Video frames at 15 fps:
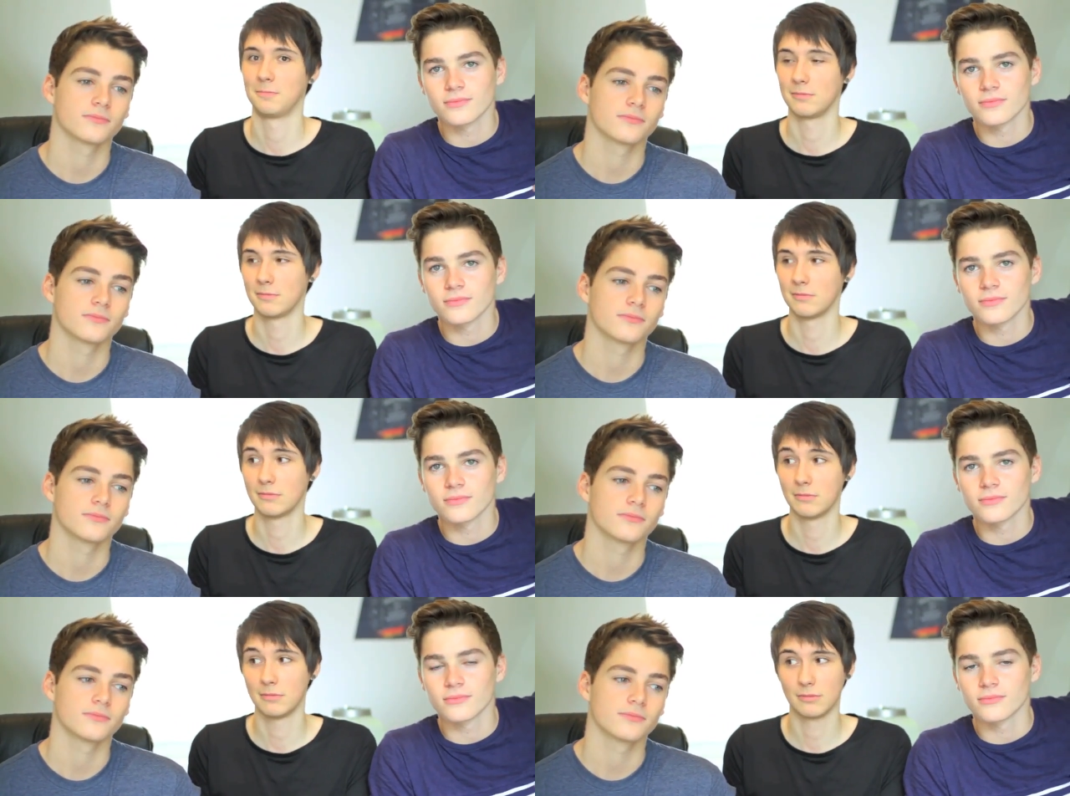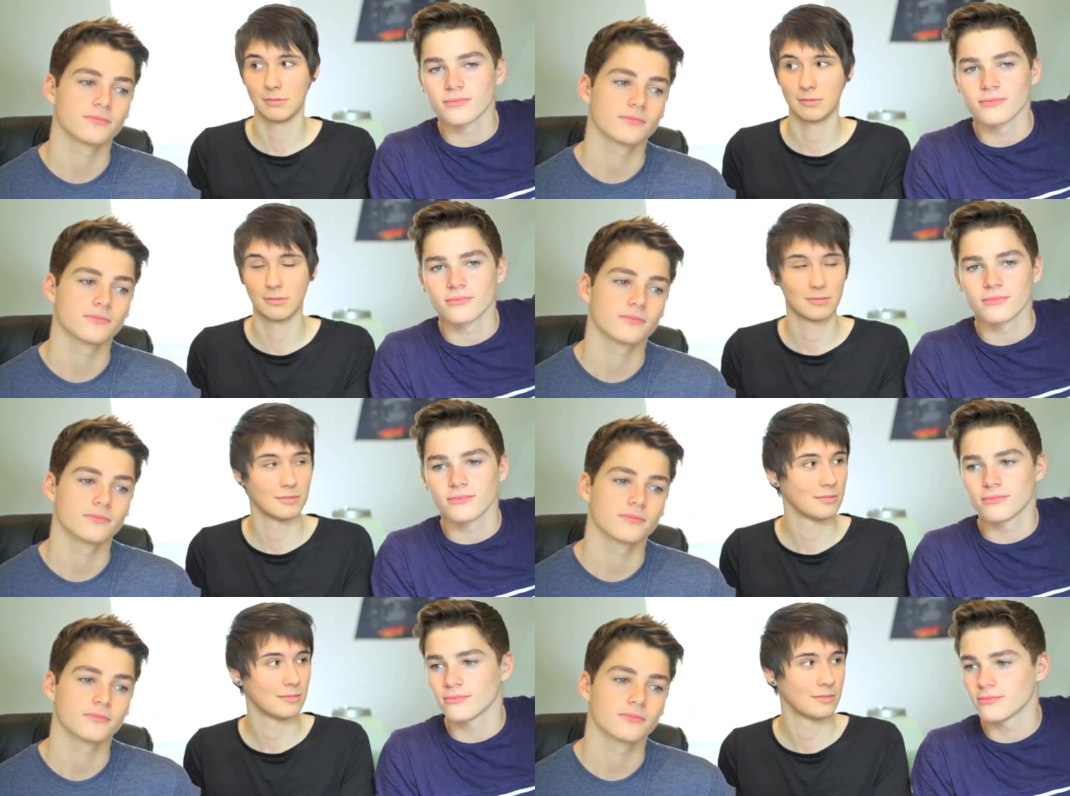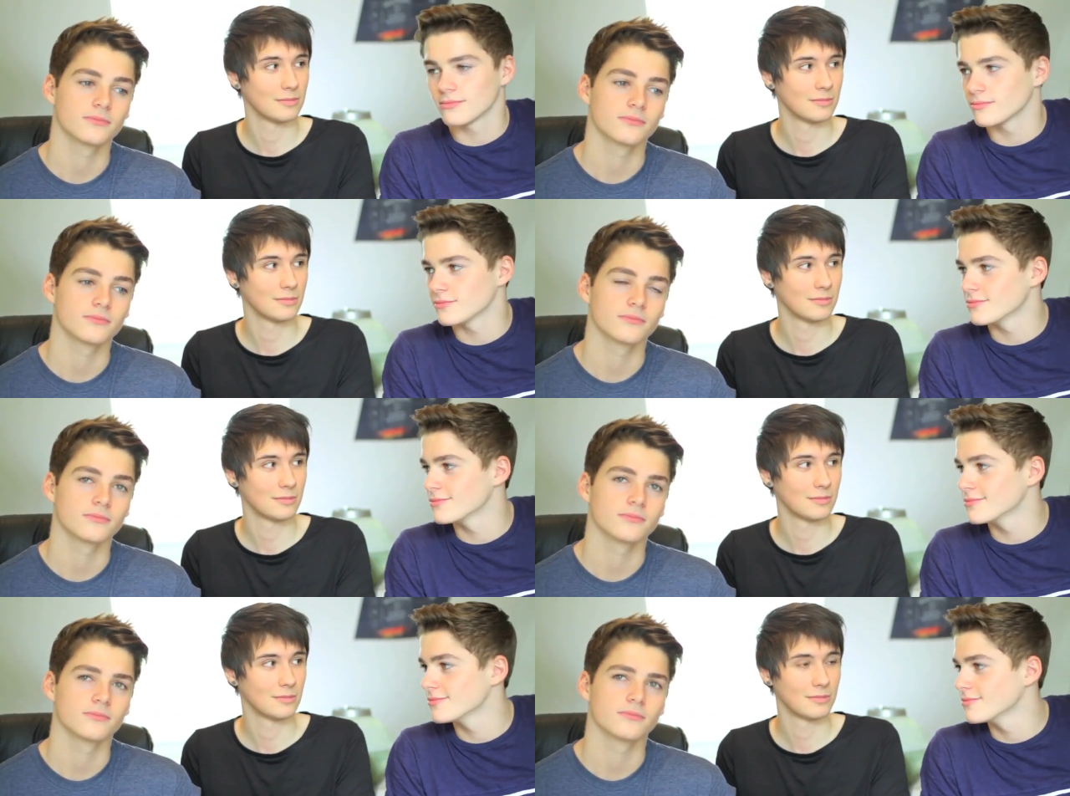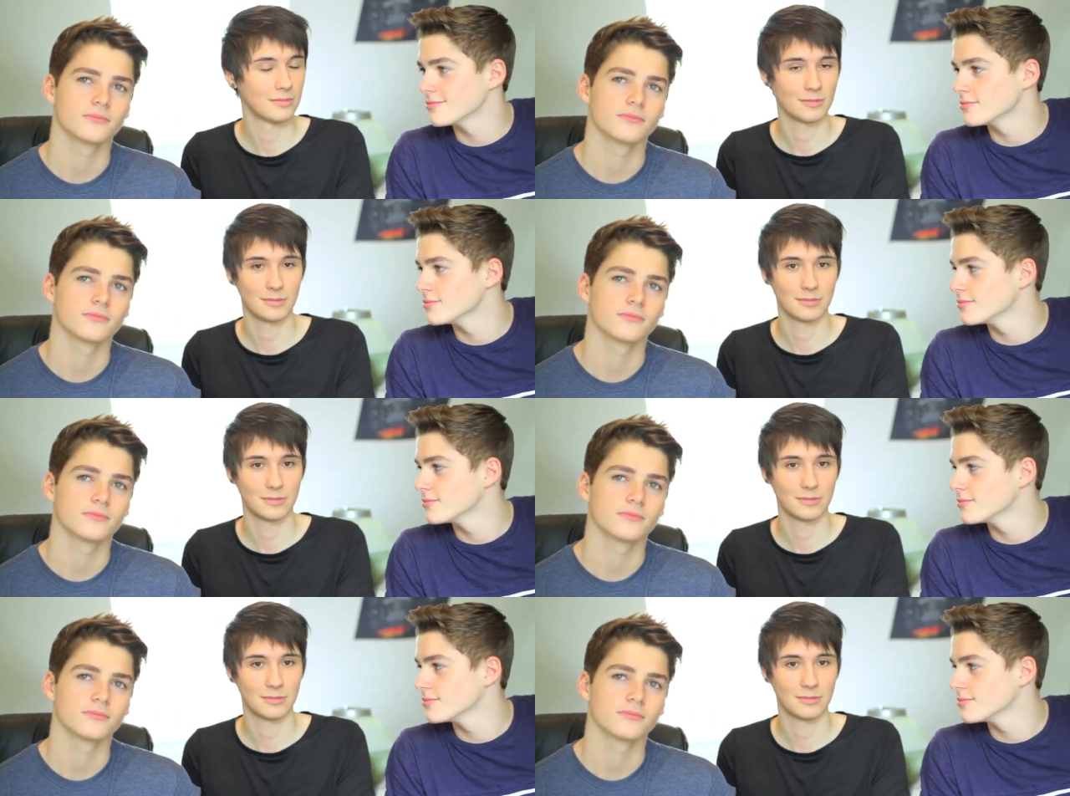(no one is talking)